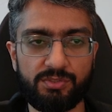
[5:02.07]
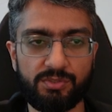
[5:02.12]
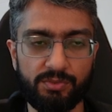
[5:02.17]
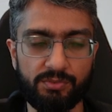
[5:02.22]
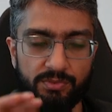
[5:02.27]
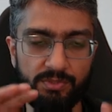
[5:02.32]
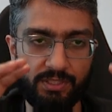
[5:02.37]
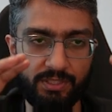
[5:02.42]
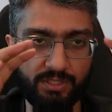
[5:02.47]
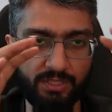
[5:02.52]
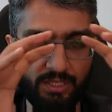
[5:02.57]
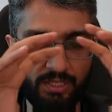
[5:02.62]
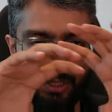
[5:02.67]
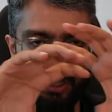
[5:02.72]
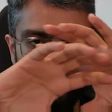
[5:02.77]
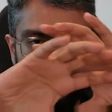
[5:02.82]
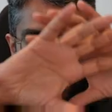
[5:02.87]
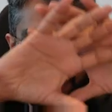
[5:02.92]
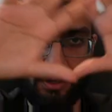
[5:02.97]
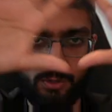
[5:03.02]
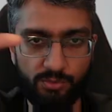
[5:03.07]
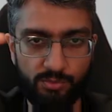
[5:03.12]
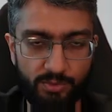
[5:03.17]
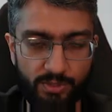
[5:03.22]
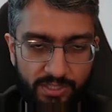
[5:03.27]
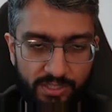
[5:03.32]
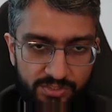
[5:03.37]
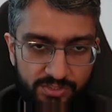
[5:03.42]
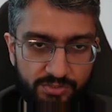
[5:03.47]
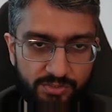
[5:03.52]
of like, how do
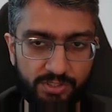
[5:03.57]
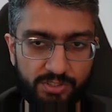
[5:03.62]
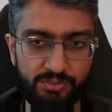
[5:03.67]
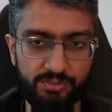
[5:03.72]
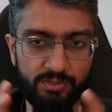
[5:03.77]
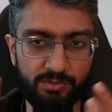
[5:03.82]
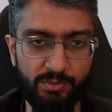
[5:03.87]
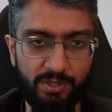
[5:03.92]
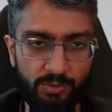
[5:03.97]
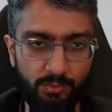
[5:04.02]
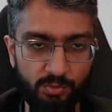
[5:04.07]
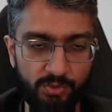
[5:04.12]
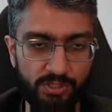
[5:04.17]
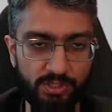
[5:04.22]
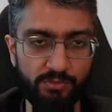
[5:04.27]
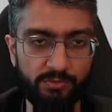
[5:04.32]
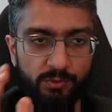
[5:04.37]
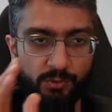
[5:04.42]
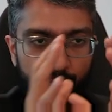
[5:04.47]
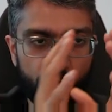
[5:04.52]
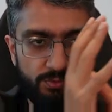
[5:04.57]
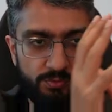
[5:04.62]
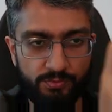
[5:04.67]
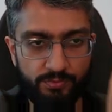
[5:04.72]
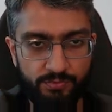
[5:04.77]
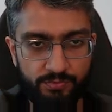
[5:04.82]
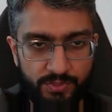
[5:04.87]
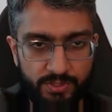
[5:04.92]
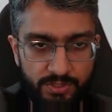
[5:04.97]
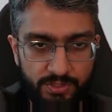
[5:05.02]
I structure my workflows
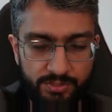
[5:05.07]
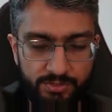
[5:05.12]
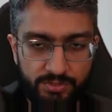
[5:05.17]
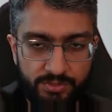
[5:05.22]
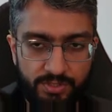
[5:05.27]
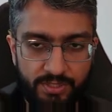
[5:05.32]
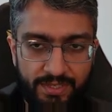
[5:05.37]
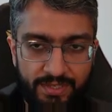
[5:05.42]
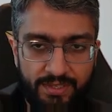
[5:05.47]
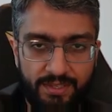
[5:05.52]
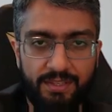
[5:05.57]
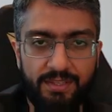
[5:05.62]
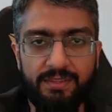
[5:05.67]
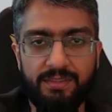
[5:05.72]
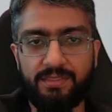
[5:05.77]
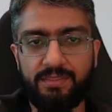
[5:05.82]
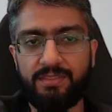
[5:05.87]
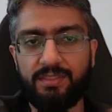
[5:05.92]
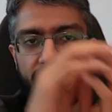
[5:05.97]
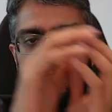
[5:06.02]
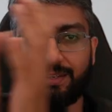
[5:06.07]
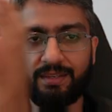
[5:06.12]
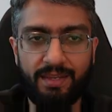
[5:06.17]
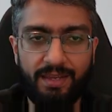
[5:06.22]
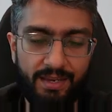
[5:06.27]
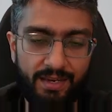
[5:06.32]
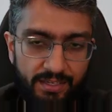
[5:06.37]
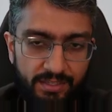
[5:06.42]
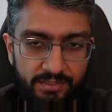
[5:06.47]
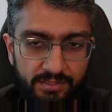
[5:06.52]
first, then
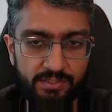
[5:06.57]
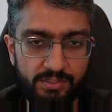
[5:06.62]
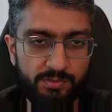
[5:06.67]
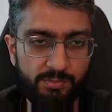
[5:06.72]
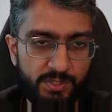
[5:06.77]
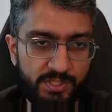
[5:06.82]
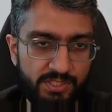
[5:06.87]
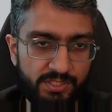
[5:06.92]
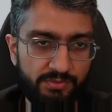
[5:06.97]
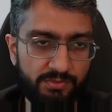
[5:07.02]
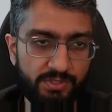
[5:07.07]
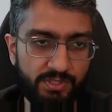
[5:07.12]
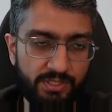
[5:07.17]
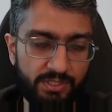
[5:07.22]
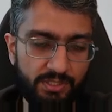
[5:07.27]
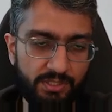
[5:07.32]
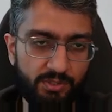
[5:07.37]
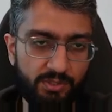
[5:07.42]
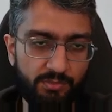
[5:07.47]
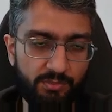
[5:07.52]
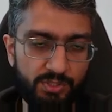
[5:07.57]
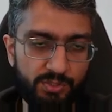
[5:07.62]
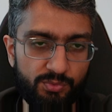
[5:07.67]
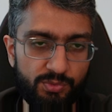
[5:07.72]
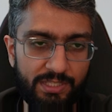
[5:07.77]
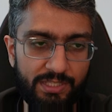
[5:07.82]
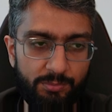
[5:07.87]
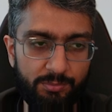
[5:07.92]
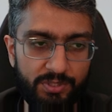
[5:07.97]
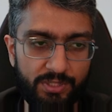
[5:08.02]
add the specific individual
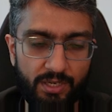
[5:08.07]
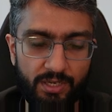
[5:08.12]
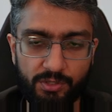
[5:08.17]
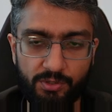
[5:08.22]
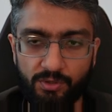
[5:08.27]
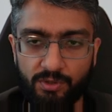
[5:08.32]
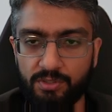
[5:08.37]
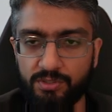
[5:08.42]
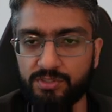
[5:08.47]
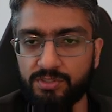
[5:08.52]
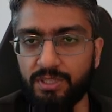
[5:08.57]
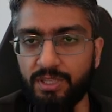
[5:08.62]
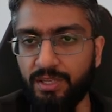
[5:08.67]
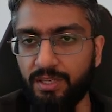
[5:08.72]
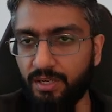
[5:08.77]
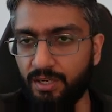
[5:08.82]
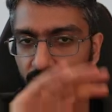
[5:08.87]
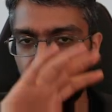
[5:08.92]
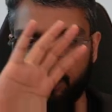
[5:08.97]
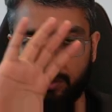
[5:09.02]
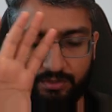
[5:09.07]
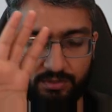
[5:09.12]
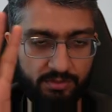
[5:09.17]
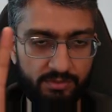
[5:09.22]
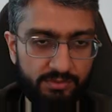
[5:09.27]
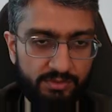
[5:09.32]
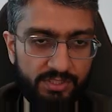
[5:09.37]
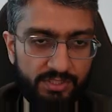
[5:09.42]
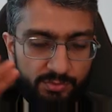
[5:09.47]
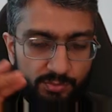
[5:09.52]
API calls.
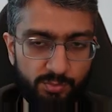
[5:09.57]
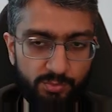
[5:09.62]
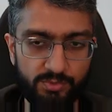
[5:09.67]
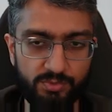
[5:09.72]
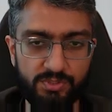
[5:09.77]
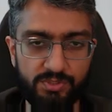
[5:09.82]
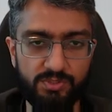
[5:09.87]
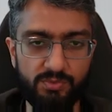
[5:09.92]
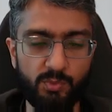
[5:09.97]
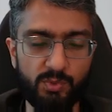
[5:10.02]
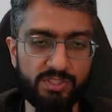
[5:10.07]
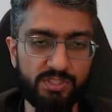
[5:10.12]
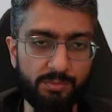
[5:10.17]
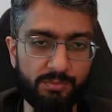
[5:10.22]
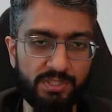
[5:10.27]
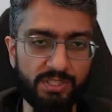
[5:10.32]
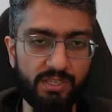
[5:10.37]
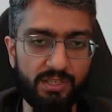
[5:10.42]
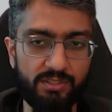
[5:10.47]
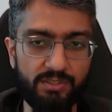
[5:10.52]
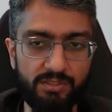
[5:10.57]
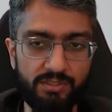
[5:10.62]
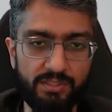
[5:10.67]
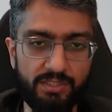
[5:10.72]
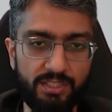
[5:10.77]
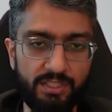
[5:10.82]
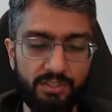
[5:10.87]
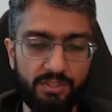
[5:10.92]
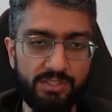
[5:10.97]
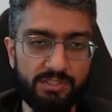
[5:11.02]
This was something I learned
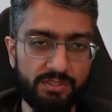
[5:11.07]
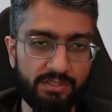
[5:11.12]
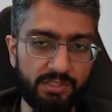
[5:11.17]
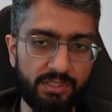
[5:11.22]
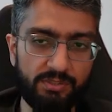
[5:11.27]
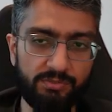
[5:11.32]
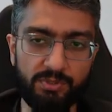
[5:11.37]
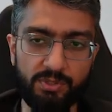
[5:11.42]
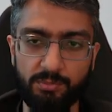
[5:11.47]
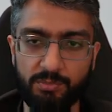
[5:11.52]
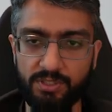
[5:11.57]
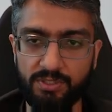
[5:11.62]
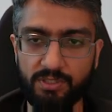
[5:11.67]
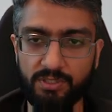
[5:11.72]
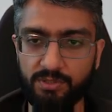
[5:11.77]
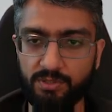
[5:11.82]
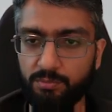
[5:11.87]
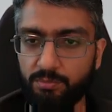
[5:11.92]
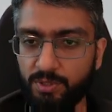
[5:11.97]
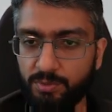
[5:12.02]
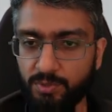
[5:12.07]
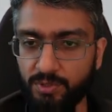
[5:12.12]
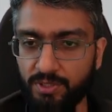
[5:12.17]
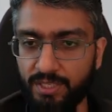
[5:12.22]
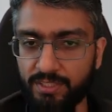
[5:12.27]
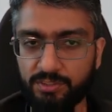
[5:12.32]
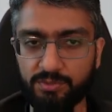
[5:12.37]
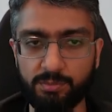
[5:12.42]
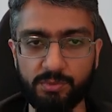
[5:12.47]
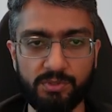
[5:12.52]
recently from another Bubble
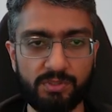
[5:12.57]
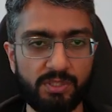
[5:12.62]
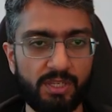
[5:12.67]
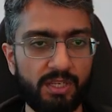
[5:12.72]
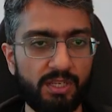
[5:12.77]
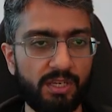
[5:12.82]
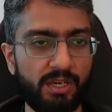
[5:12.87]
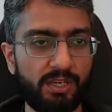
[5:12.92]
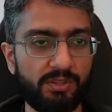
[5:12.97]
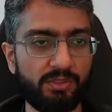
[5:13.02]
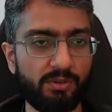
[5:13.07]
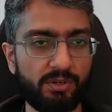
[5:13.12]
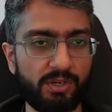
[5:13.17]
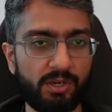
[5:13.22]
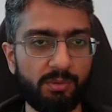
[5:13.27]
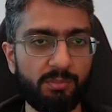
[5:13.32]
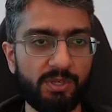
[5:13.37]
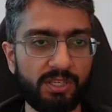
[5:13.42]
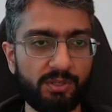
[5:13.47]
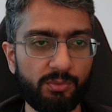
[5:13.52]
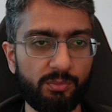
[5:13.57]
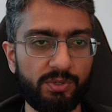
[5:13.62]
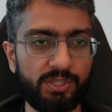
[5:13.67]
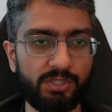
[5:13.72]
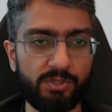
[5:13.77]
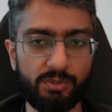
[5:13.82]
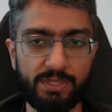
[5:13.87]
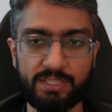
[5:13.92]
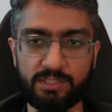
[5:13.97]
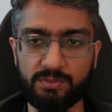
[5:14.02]
expert. I thought I'd make a
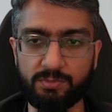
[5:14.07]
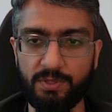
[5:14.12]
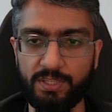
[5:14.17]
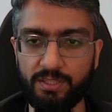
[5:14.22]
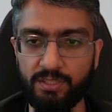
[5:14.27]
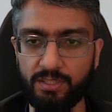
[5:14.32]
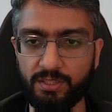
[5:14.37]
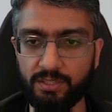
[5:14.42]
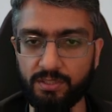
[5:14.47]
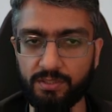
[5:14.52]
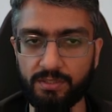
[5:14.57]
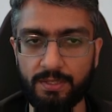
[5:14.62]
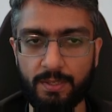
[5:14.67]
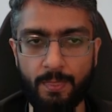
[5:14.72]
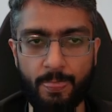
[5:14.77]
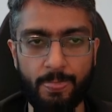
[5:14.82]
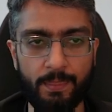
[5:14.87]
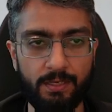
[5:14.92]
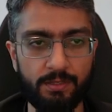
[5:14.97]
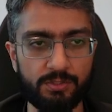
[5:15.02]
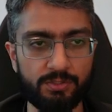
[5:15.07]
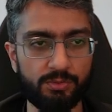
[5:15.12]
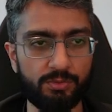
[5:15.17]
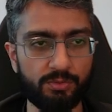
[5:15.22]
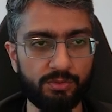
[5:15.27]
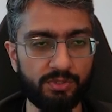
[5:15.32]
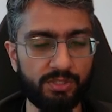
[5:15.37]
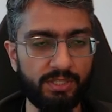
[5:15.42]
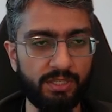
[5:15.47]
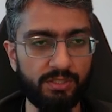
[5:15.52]
video explaining it. So
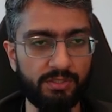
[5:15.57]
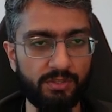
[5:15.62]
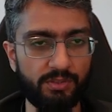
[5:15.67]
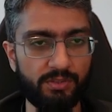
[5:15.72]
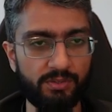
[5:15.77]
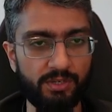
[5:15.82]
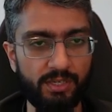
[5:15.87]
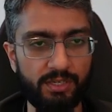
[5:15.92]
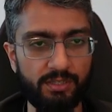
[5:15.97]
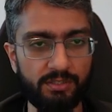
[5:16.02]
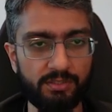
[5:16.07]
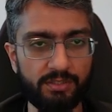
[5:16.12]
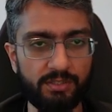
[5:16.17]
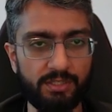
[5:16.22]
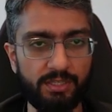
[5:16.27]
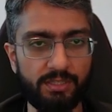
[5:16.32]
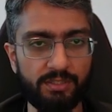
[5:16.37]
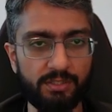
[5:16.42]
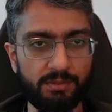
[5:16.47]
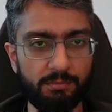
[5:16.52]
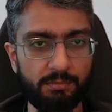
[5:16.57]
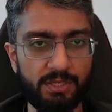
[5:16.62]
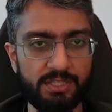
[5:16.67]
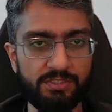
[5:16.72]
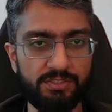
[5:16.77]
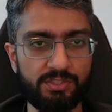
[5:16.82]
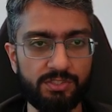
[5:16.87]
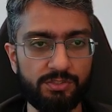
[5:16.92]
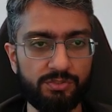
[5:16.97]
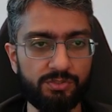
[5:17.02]
create a thread, create a
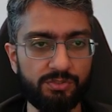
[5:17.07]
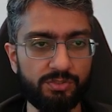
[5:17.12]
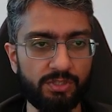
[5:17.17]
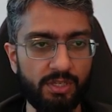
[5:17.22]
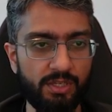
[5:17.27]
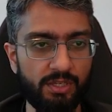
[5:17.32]
message,